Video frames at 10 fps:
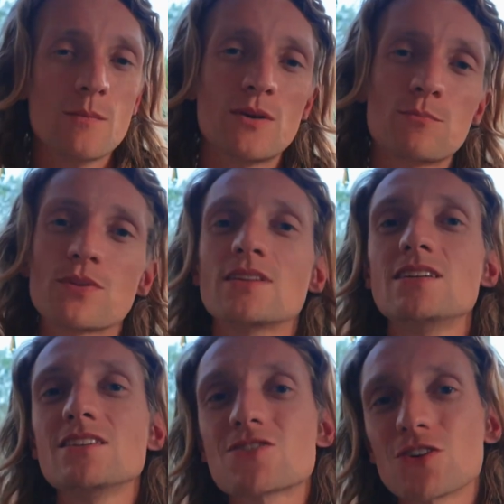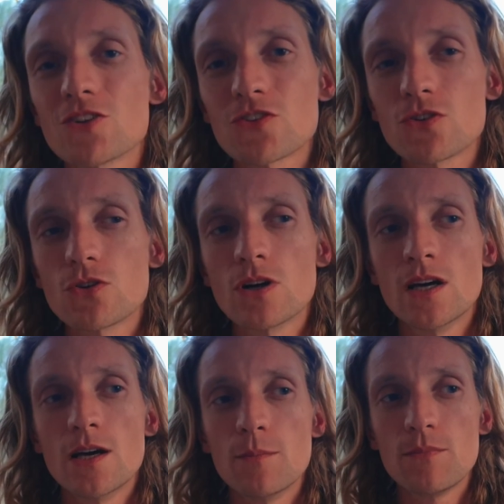But please also
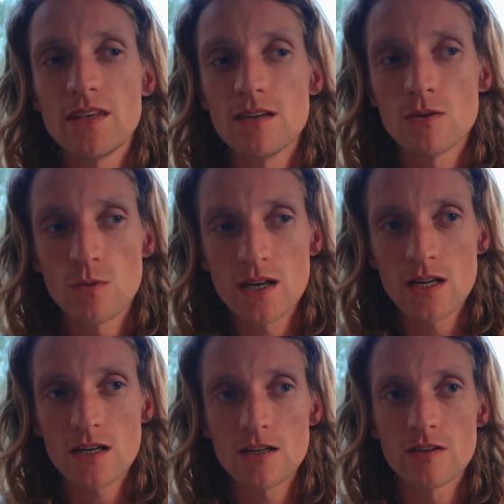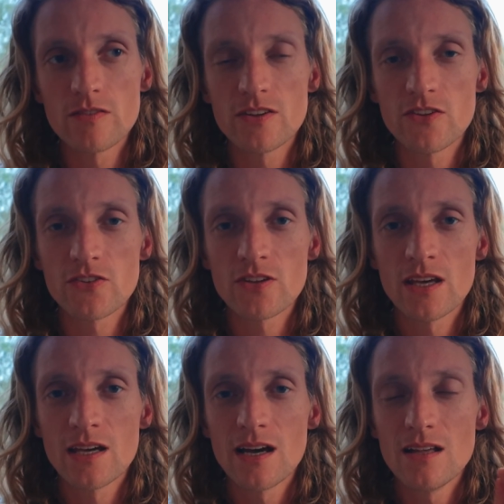be aware of this
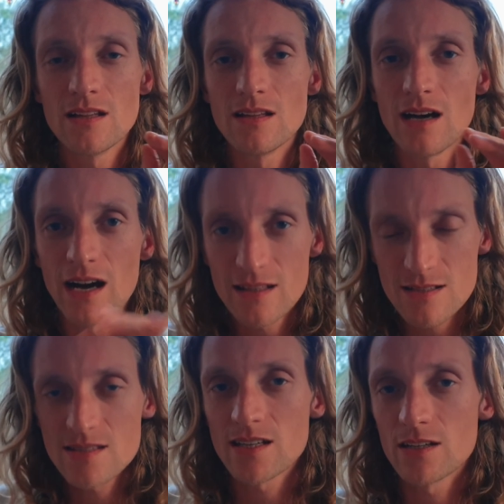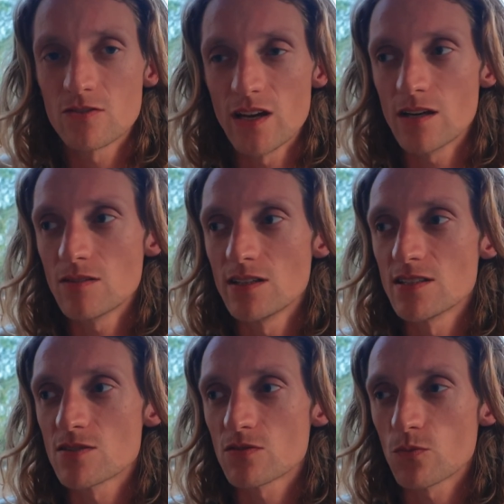other side of
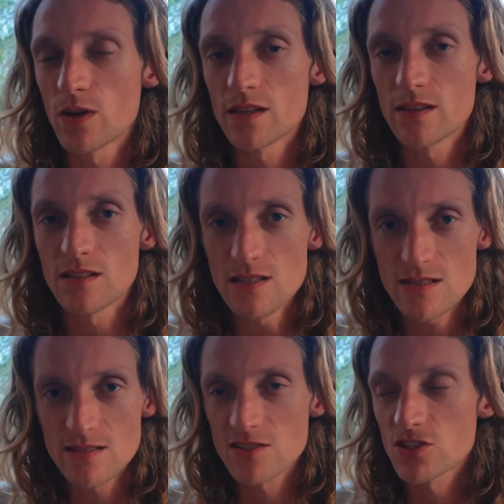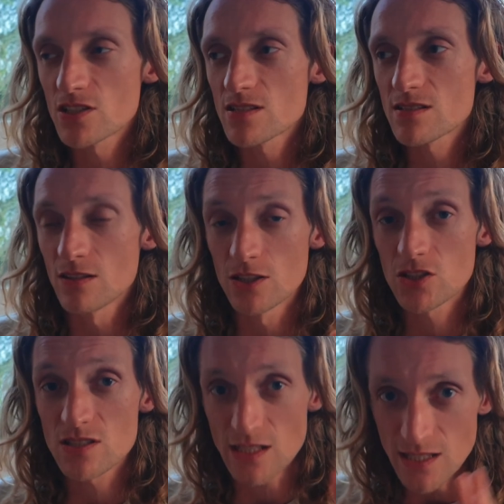Aries, where there is just not
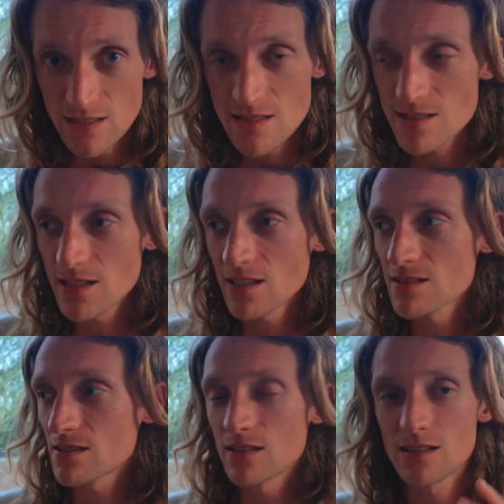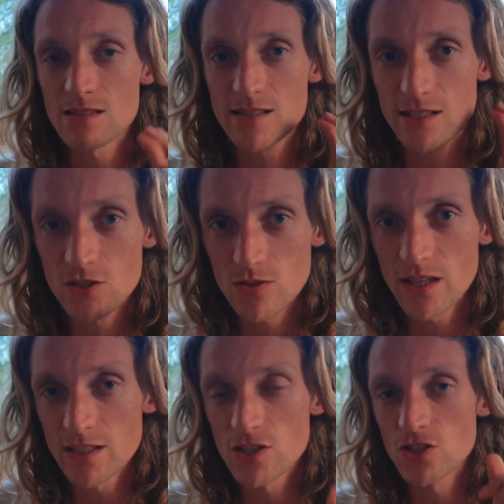just instincts and the instinctual
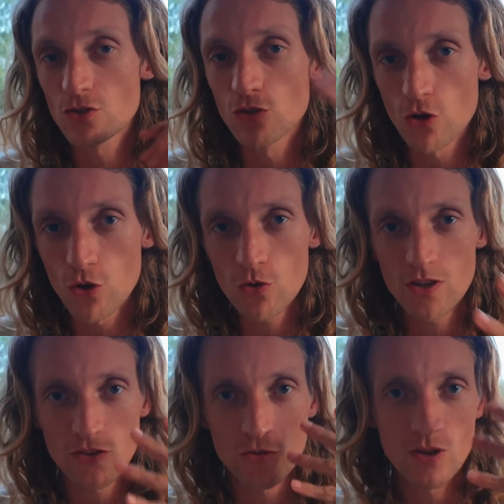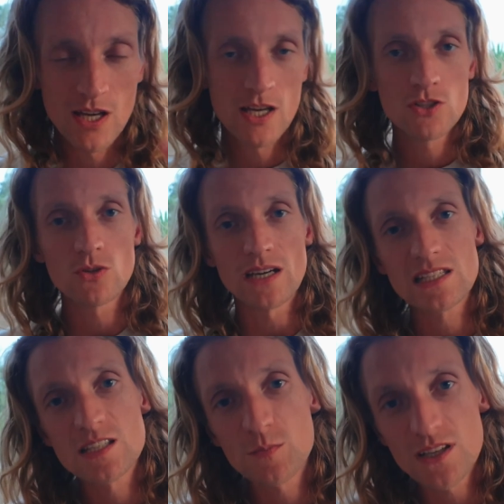energy to go and to
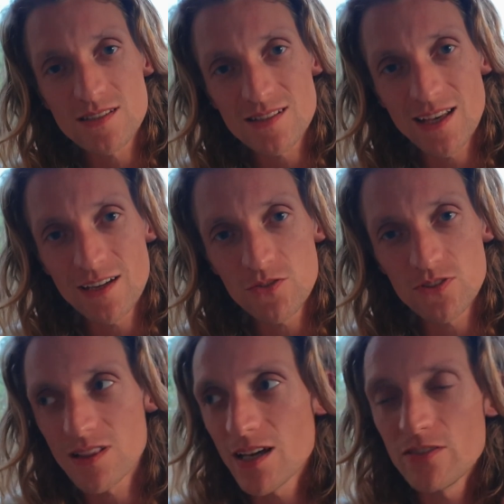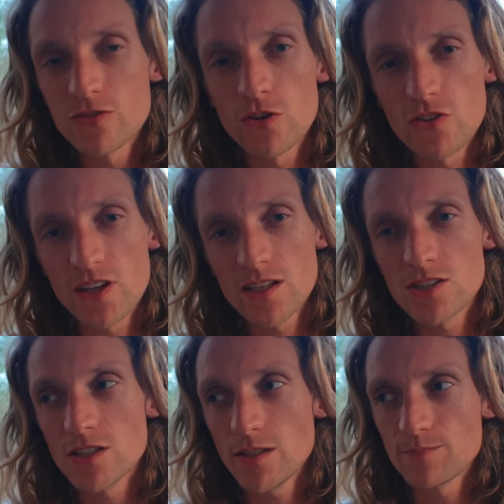express life and life force
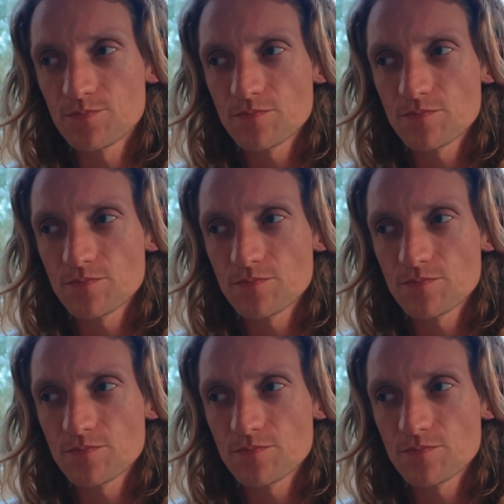energy,